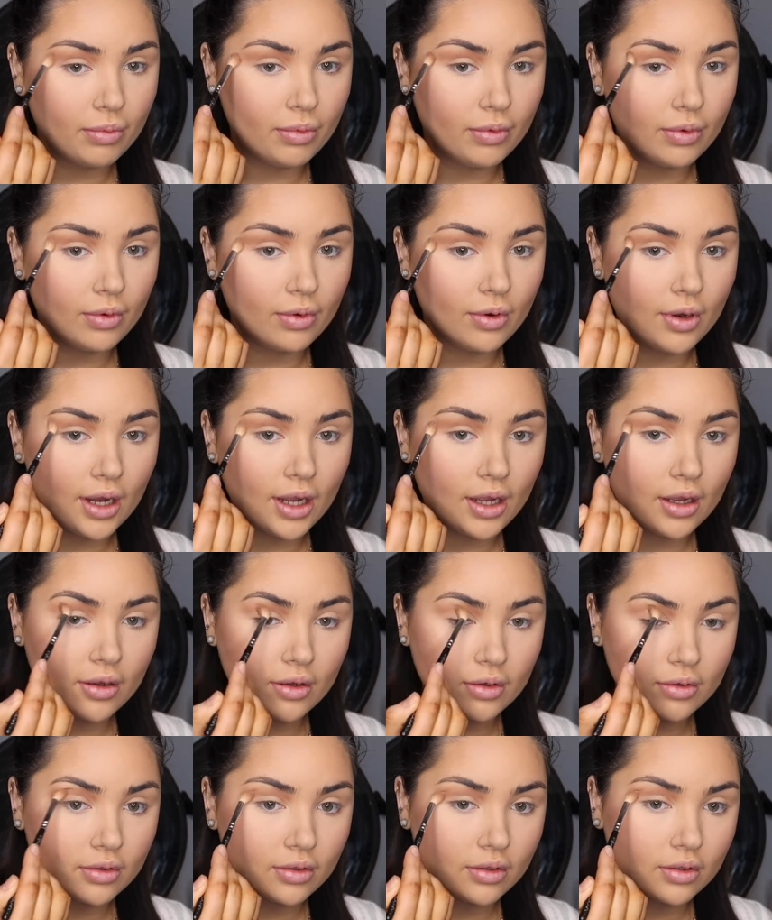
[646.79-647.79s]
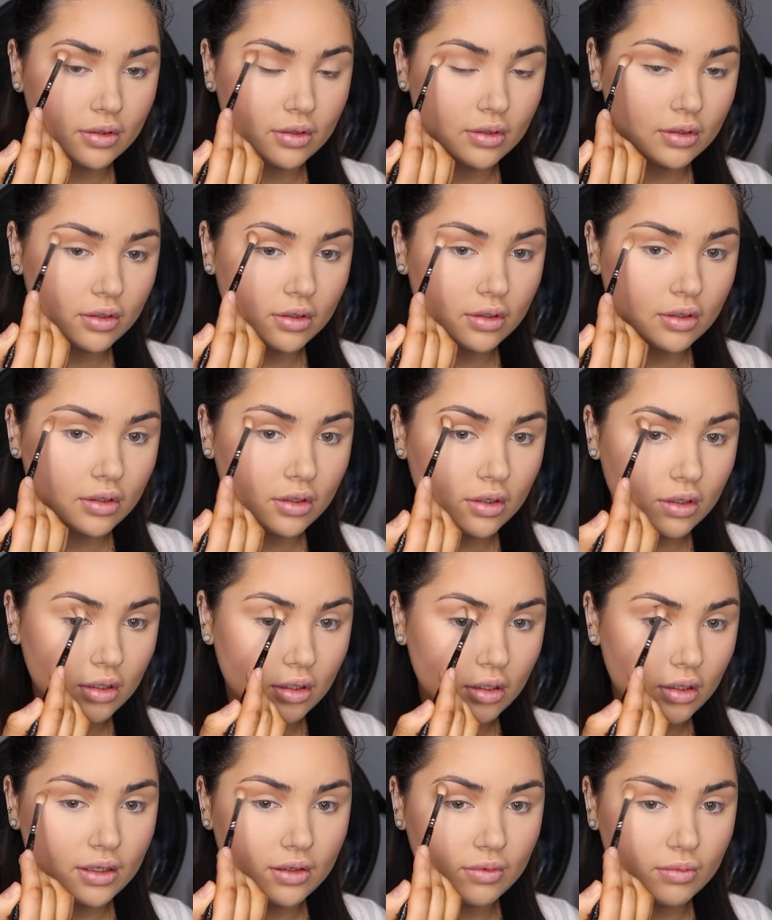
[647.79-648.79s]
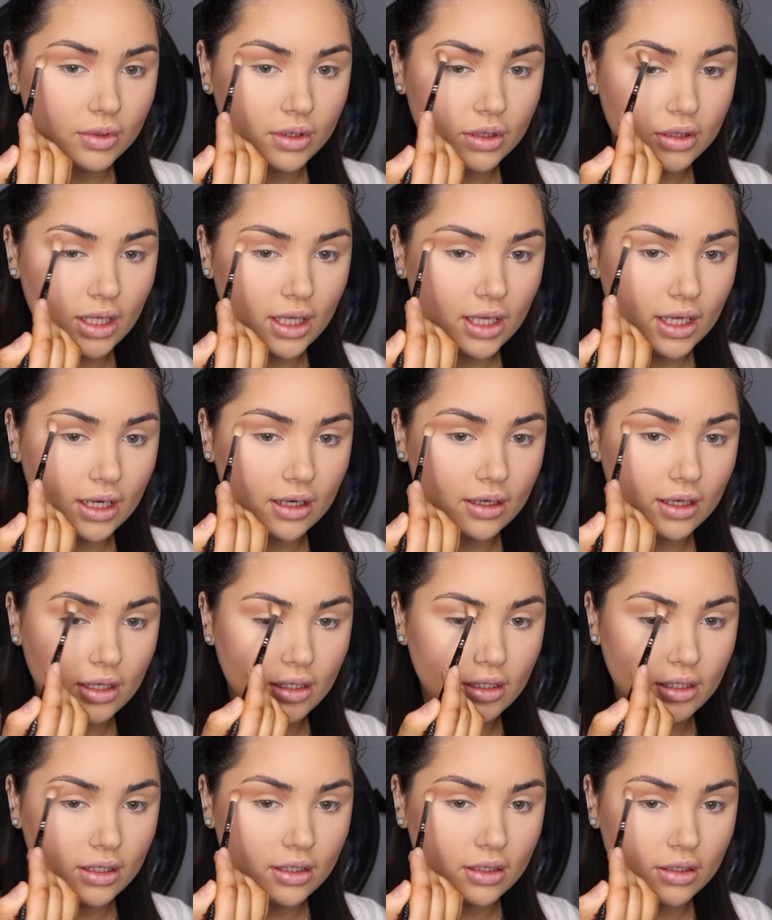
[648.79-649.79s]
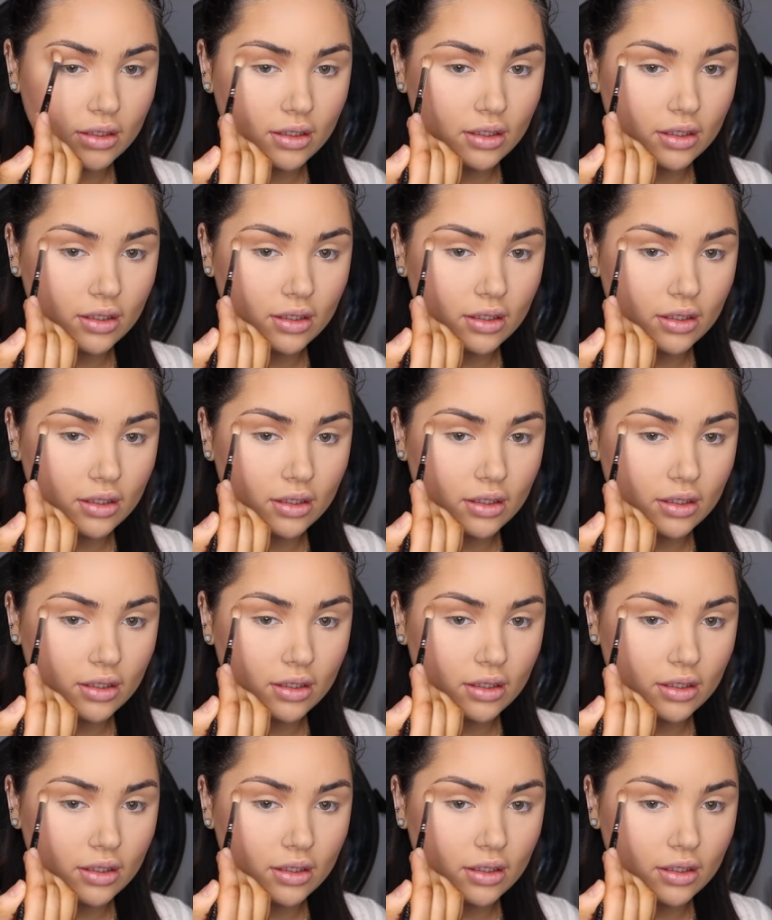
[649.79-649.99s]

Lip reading: brow in without any